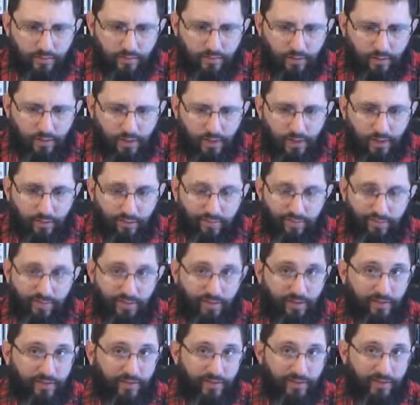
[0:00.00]
know, you end up
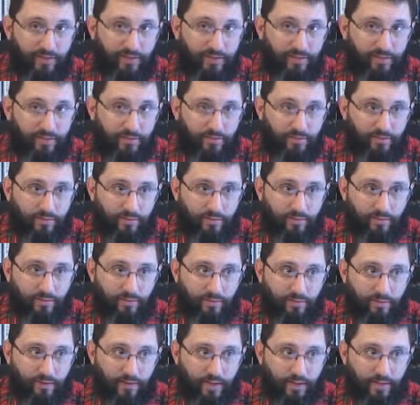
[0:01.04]
feeling like,
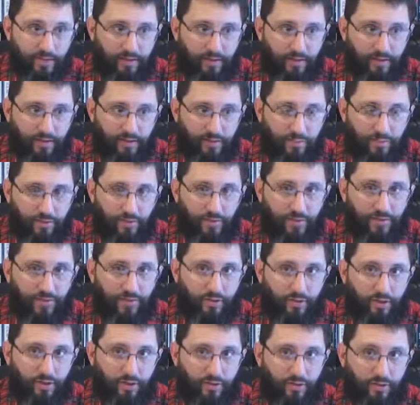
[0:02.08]
I think this
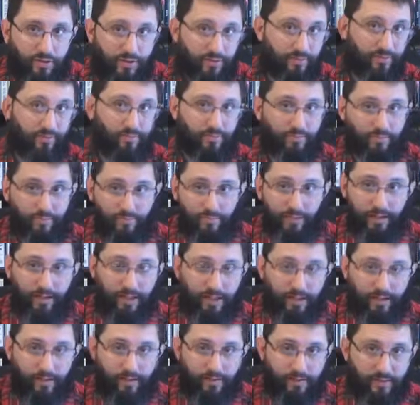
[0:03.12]
person's lost, and
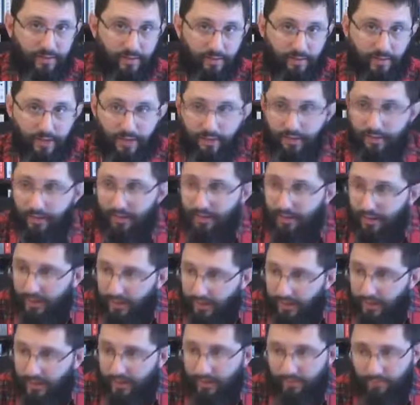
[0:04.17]
reality that they're saved?
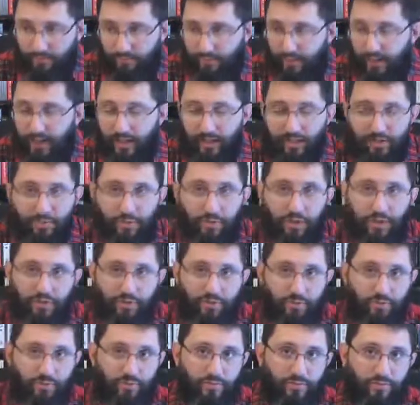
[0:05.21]
That is
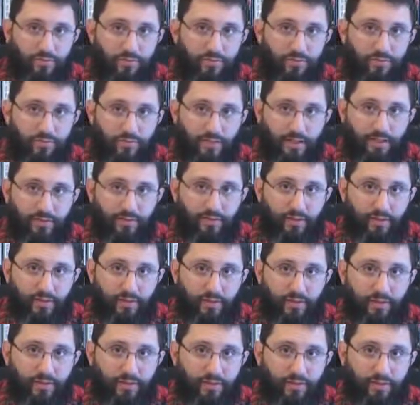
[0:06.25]
possible,
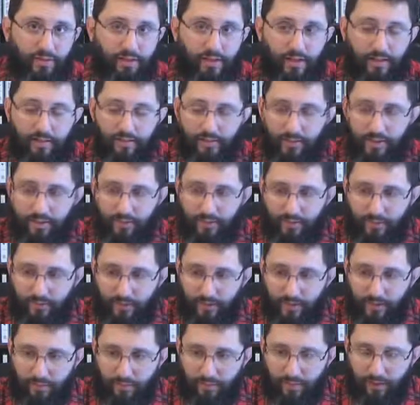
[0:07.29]
definitely. I think it is
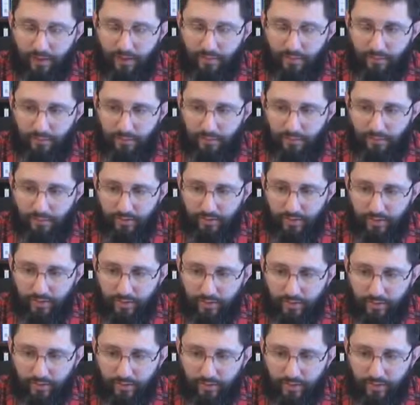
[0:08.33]
very possible that
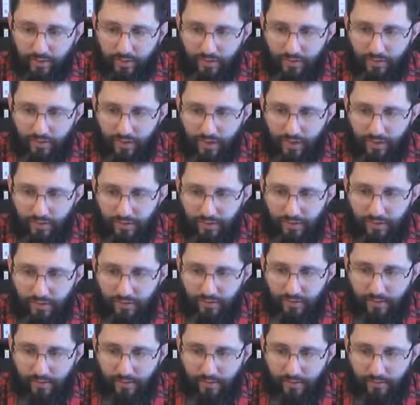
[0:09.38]
there are Christians out there
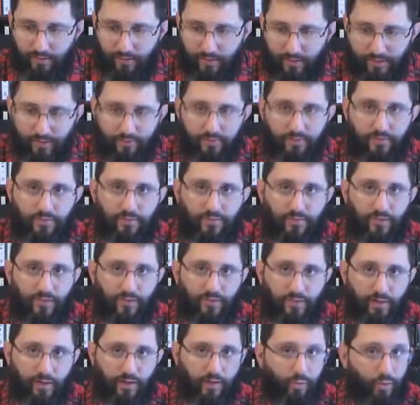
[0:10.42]
that do live
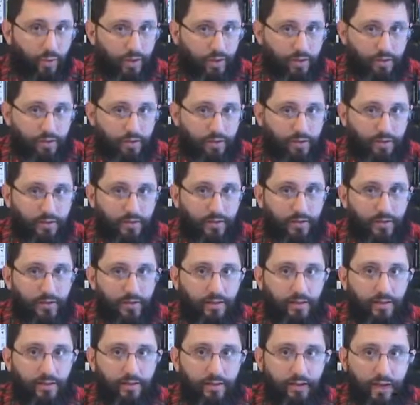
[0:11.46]
very wickedly,
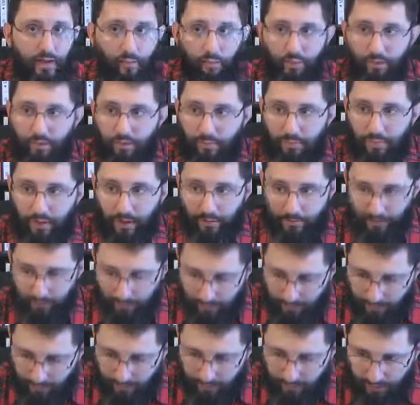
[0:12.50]
and we're going to probably
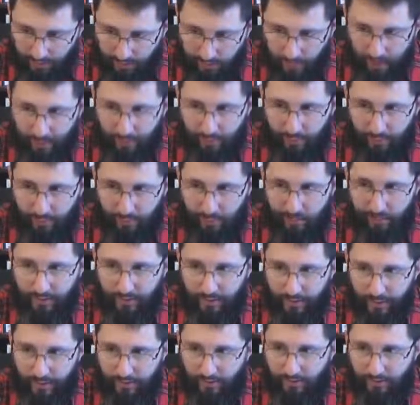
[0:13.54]
be pretty shocked when we get to